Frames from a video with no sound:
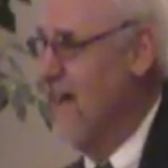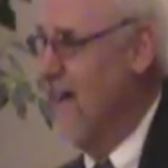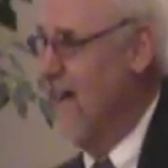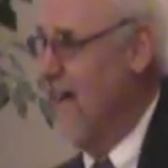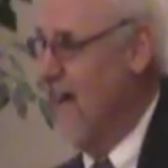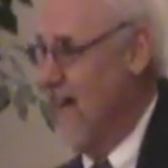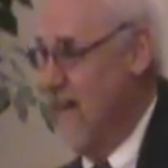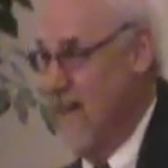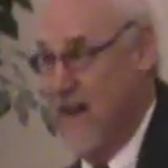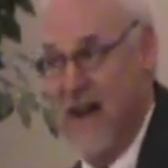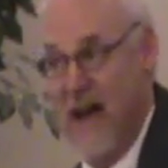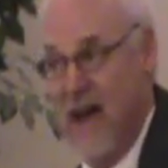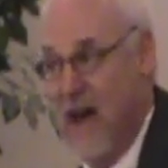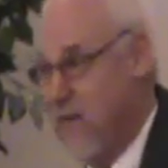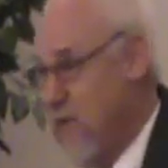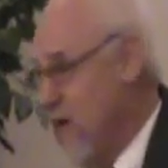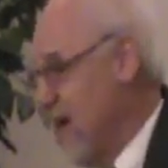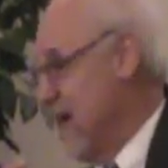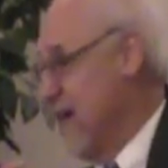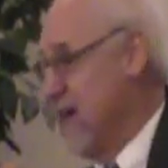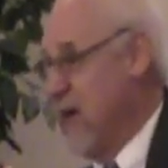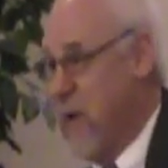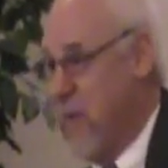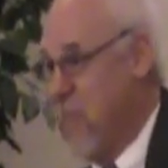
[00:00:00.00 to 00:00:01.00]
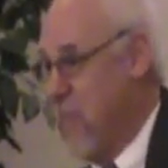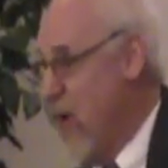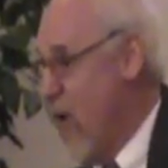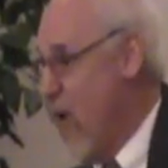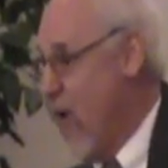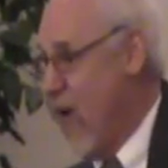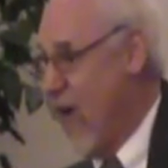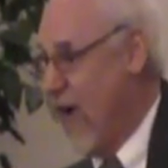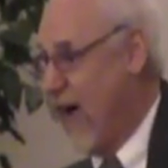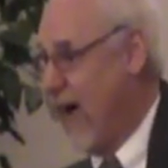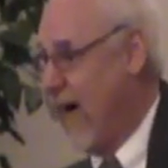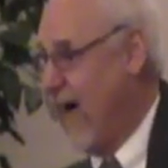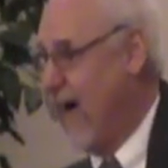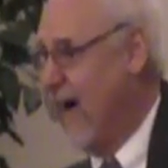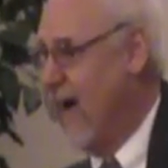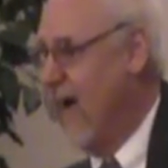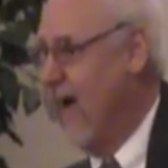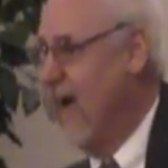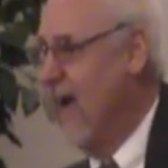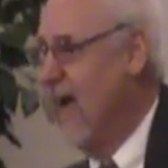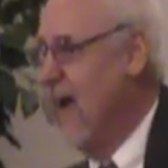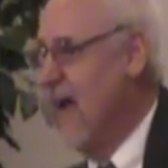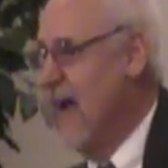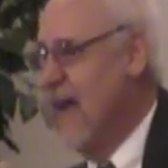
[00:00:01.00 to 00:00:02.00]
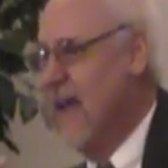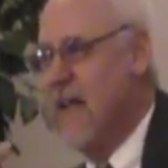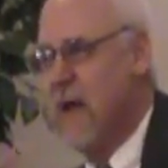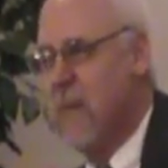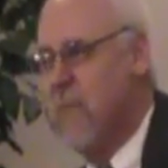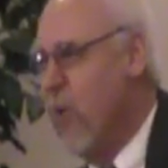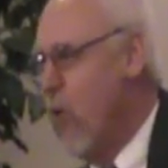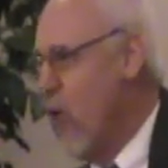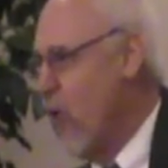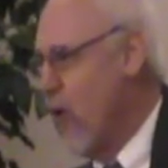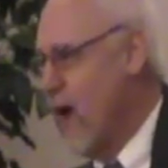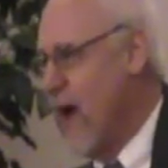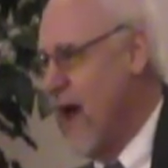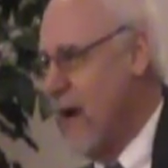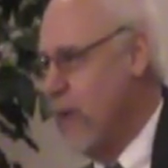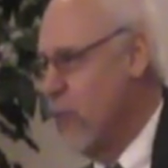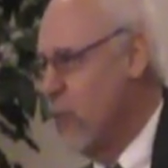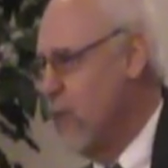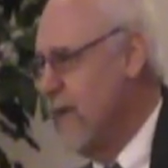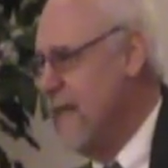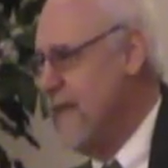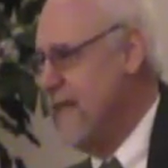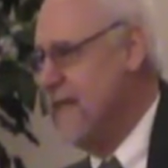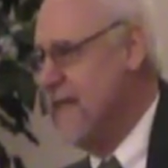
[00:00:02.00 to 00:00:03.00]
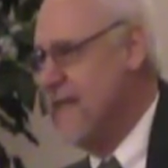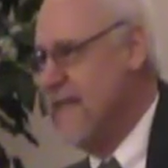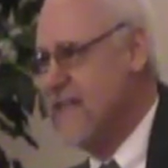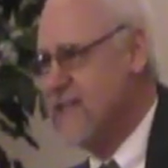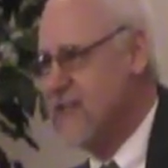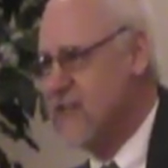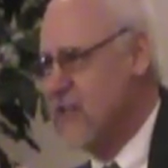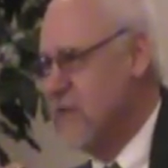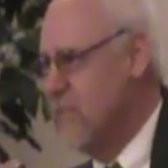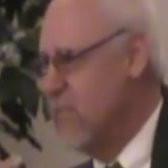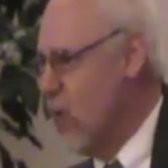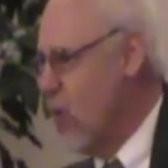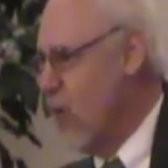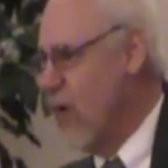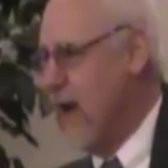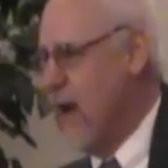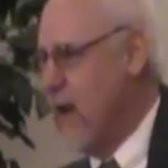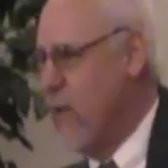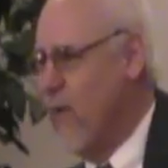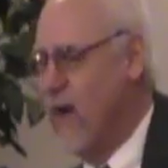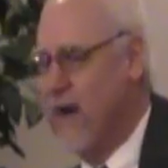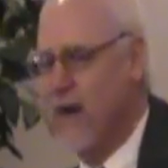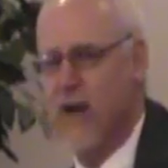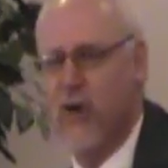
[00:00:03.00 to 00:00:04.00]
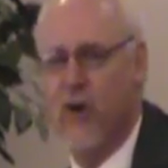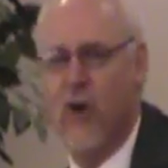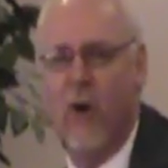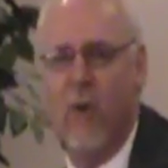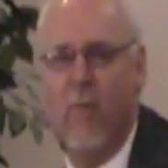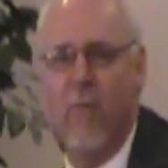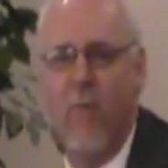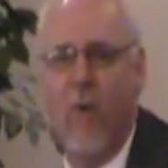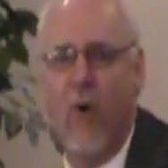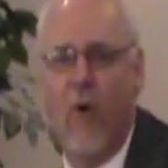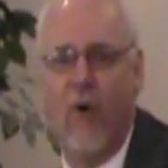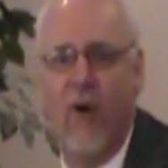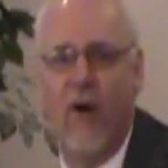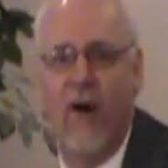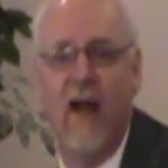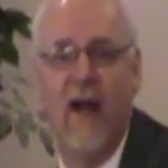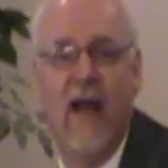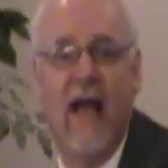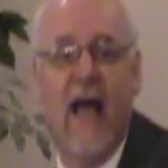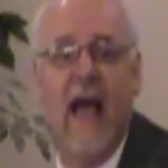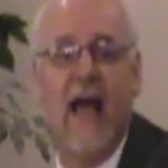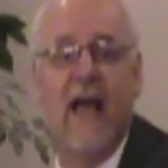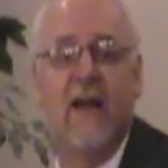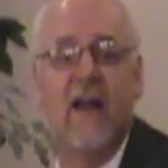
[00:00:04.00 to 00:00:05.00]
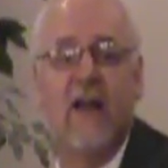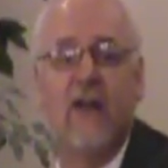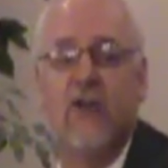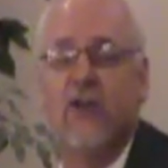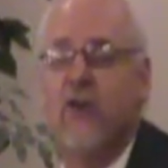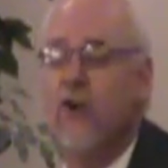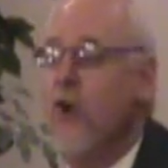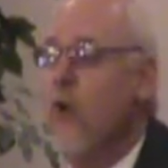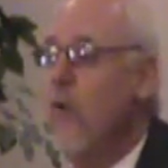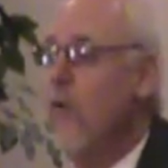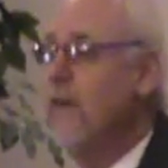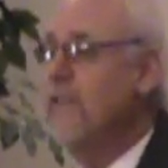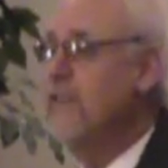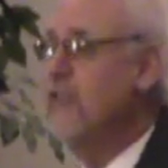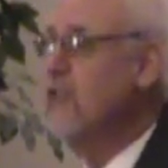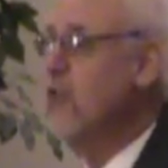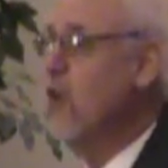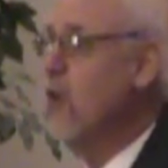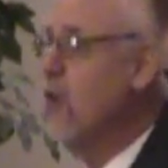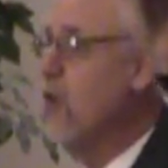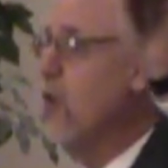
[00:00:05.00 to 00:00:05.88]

I want to know more. And the more I read this, the more I want to know more. And uh, you know what's